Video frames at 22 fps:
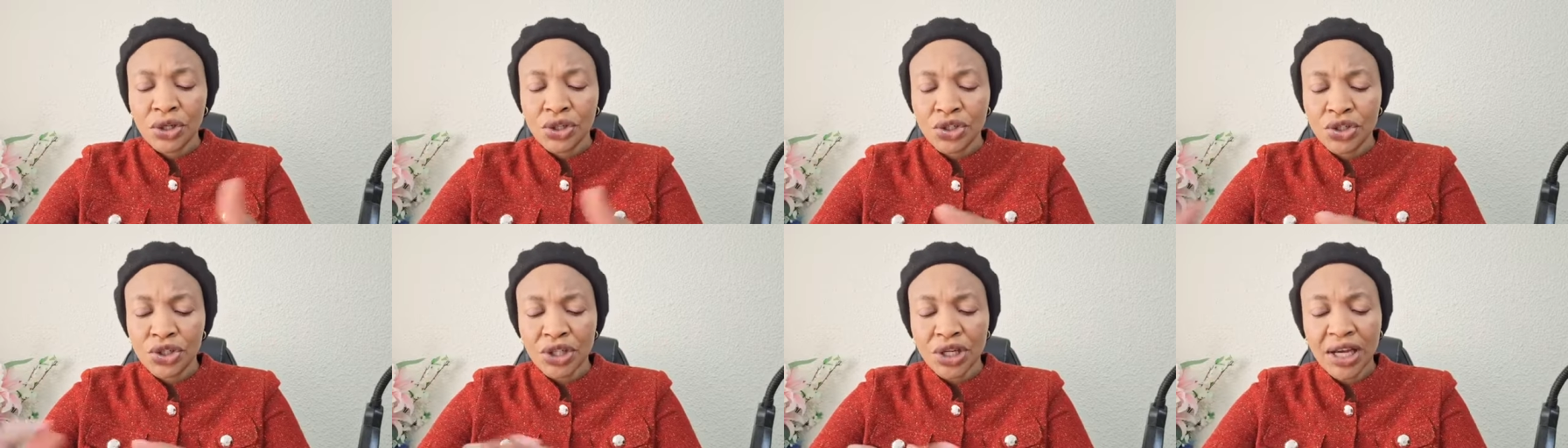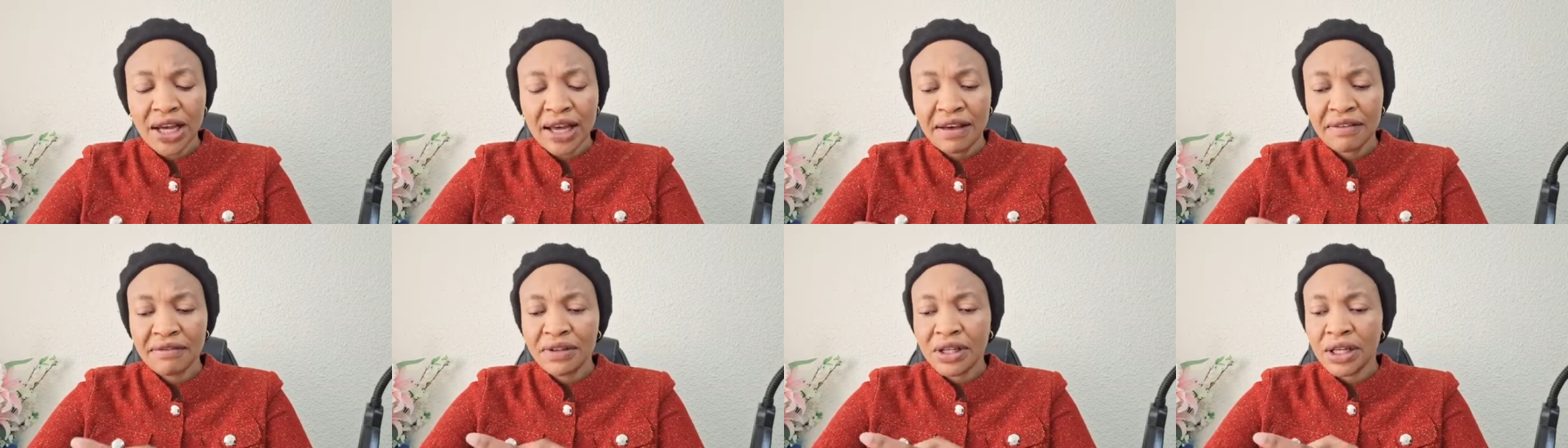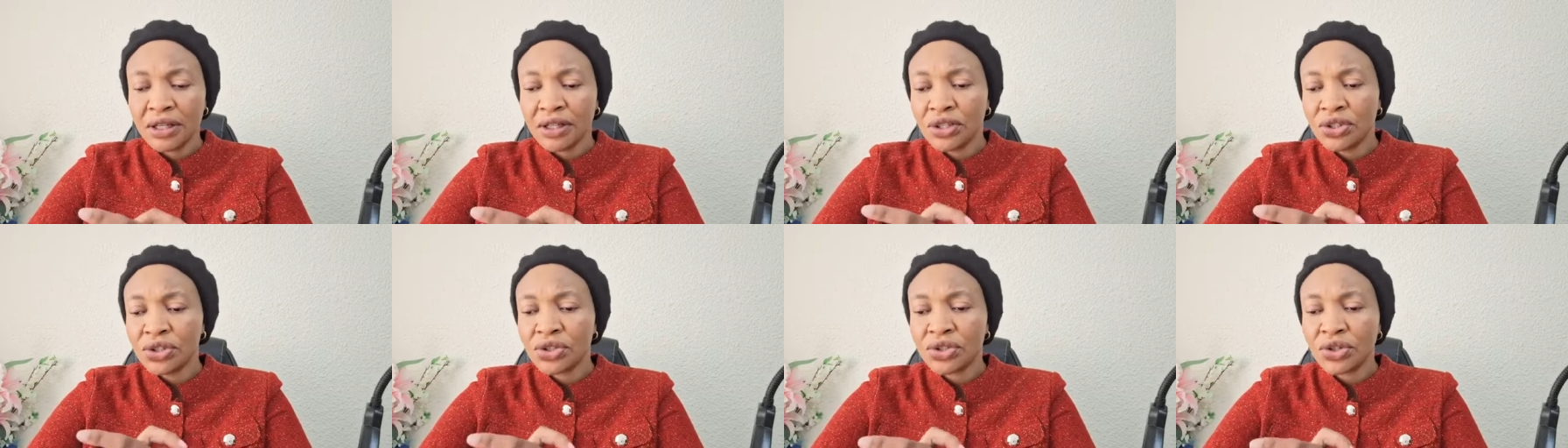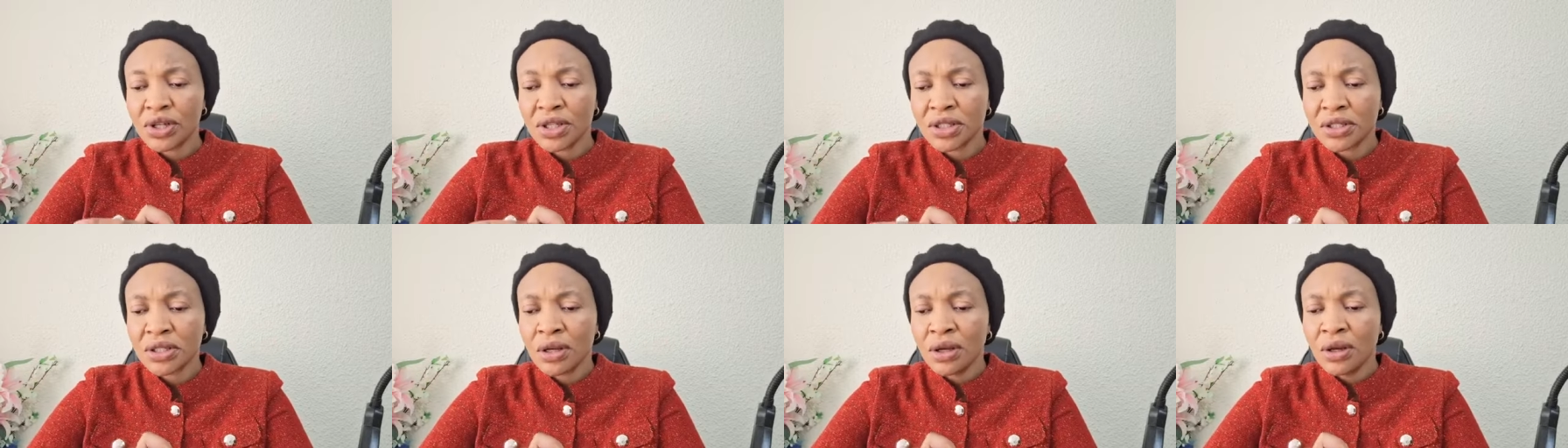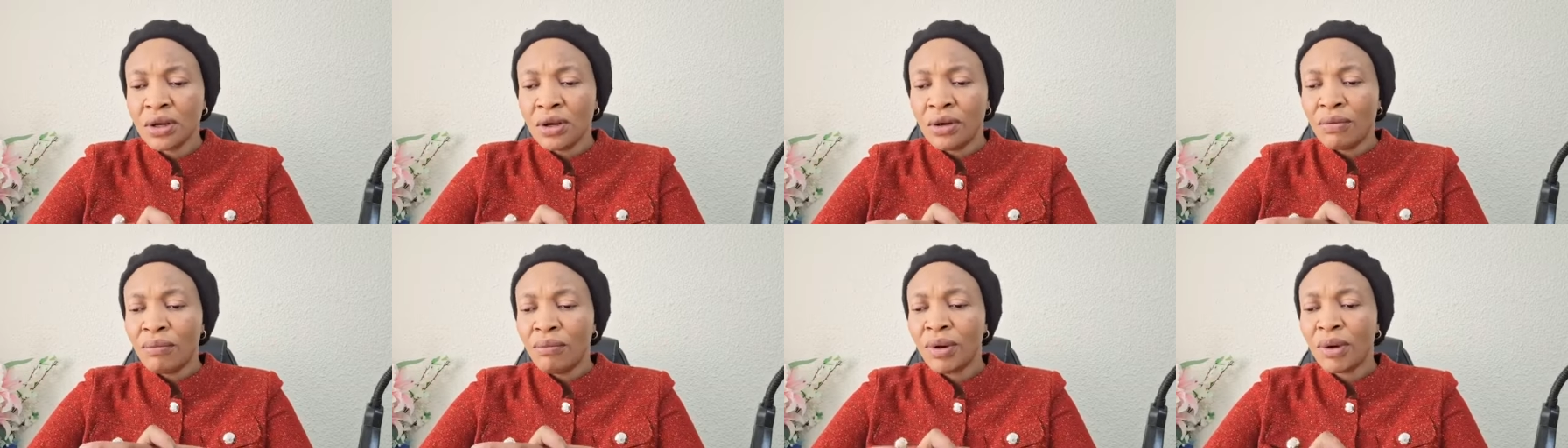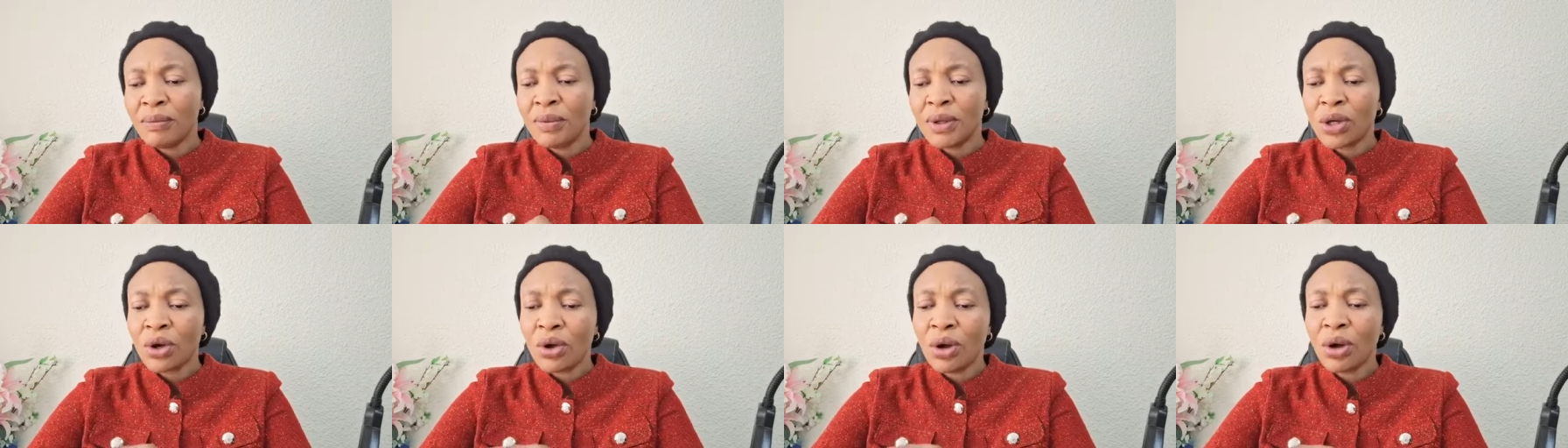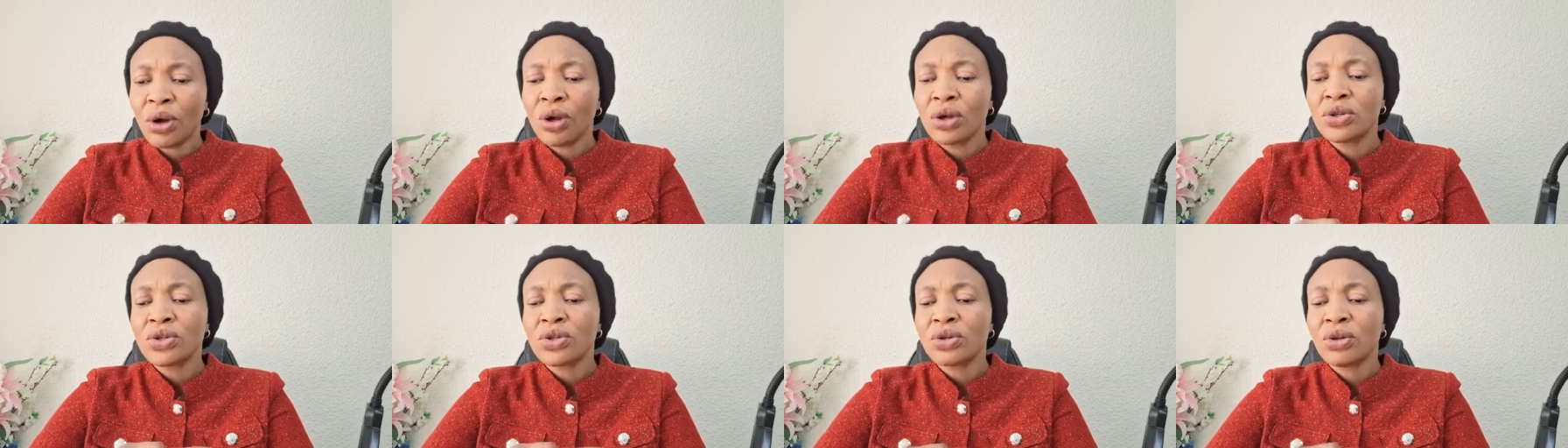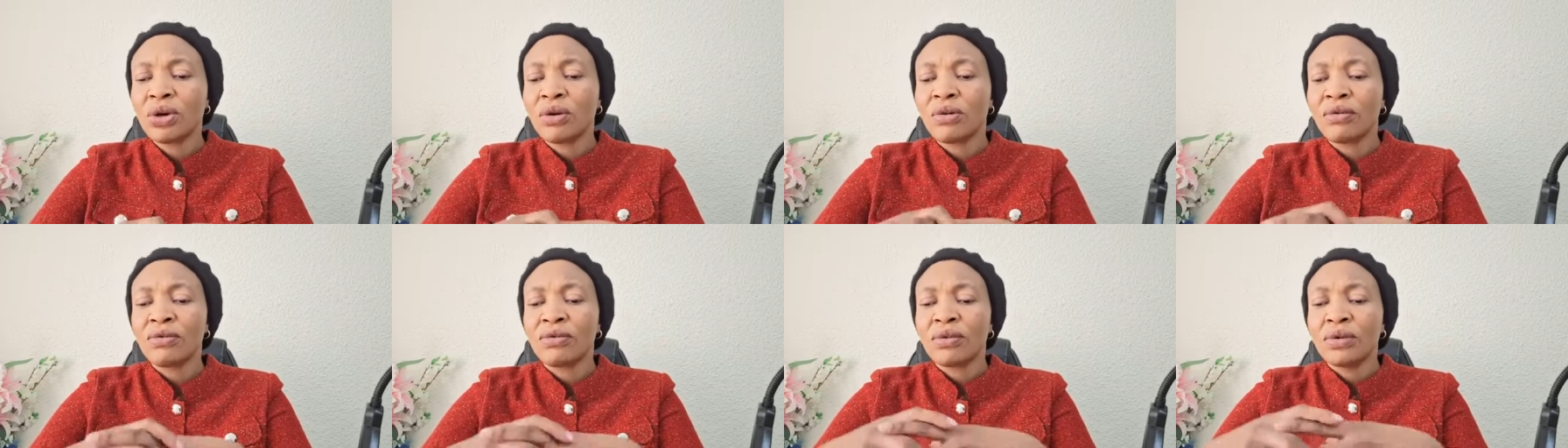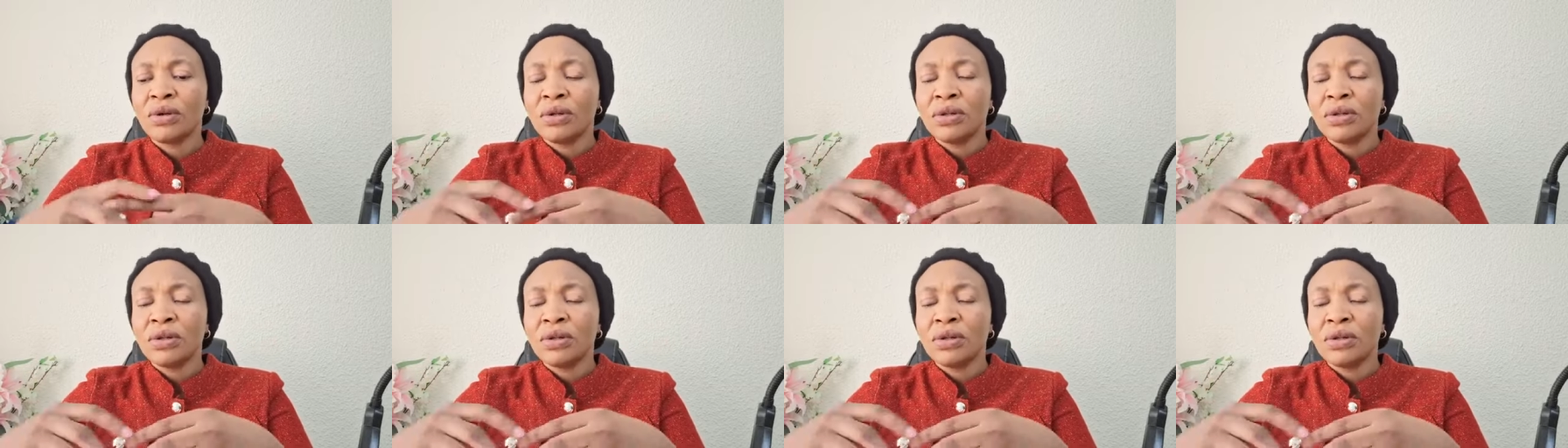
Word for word: she had the interest but because of